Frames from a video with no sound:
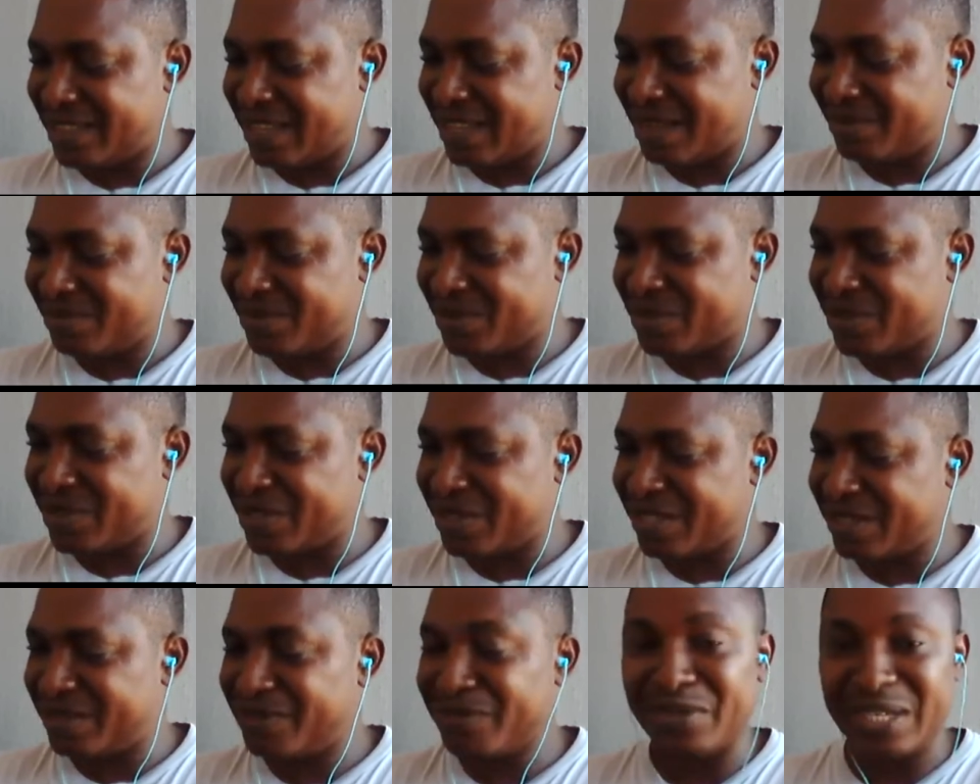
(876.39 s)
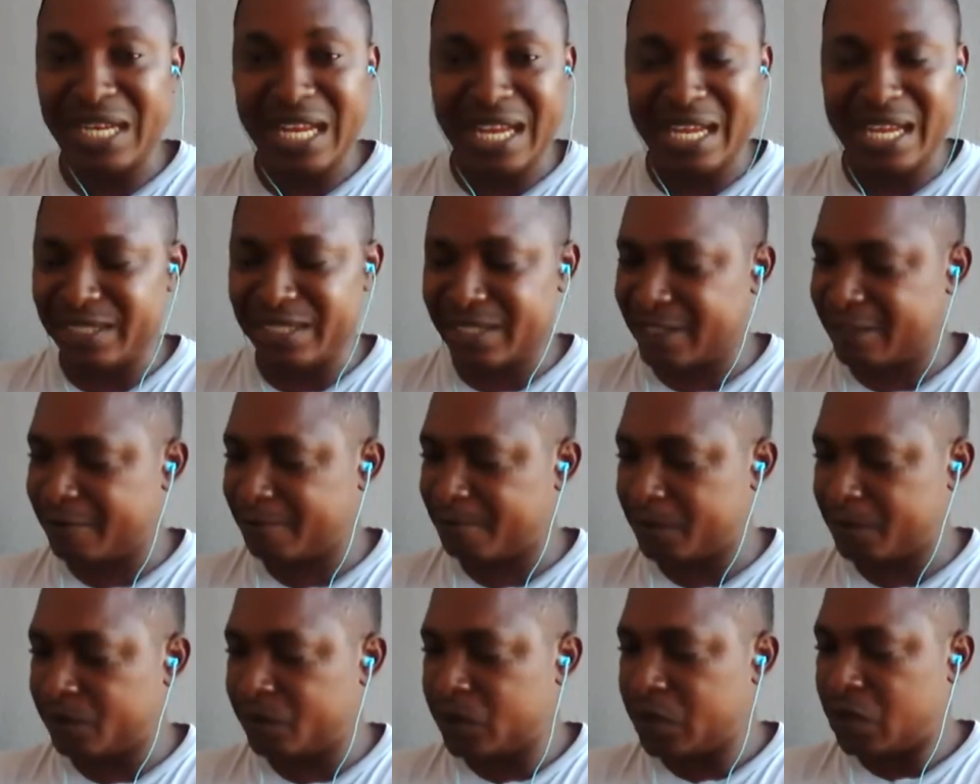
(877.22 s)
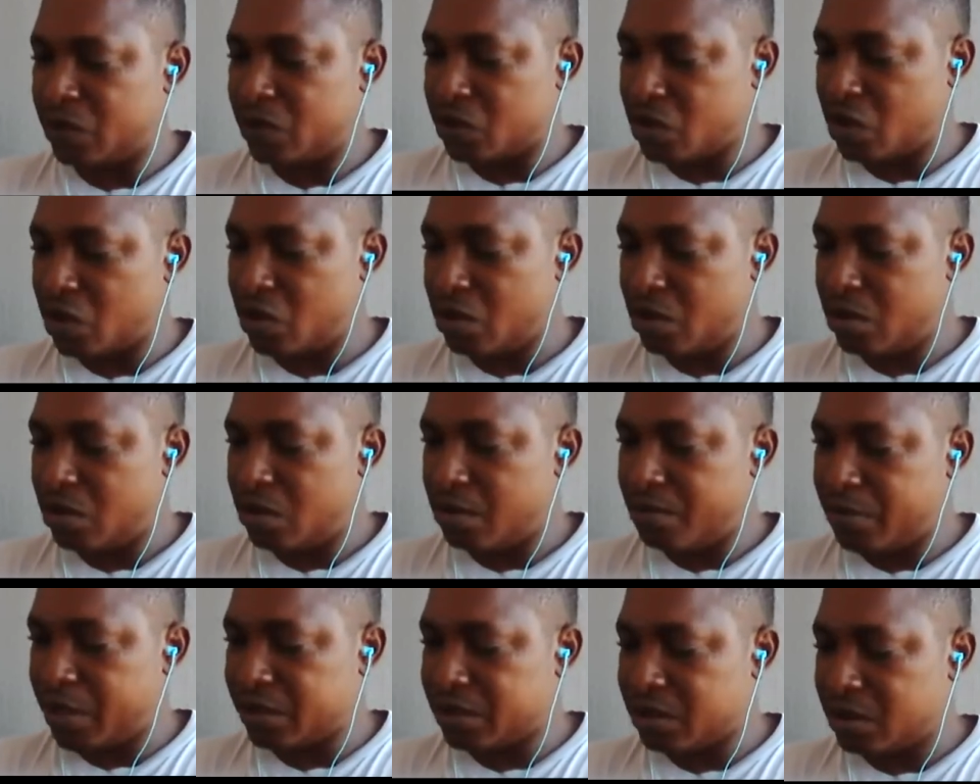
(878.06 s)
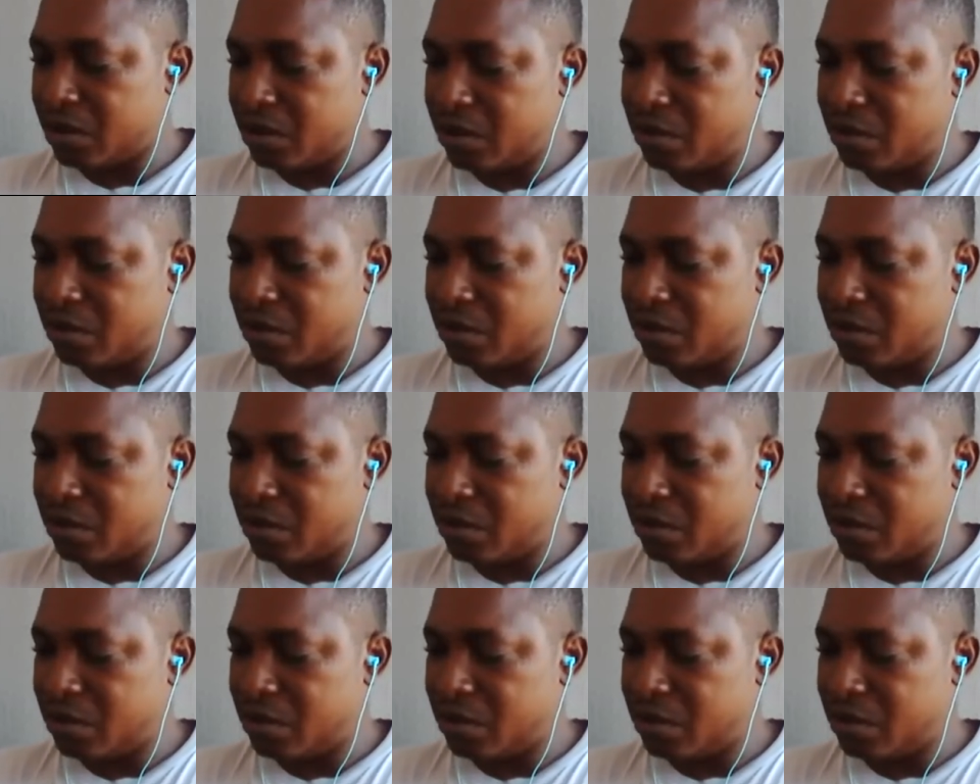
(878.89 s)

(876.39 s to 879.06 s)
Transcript: I'm sorry for that. So, but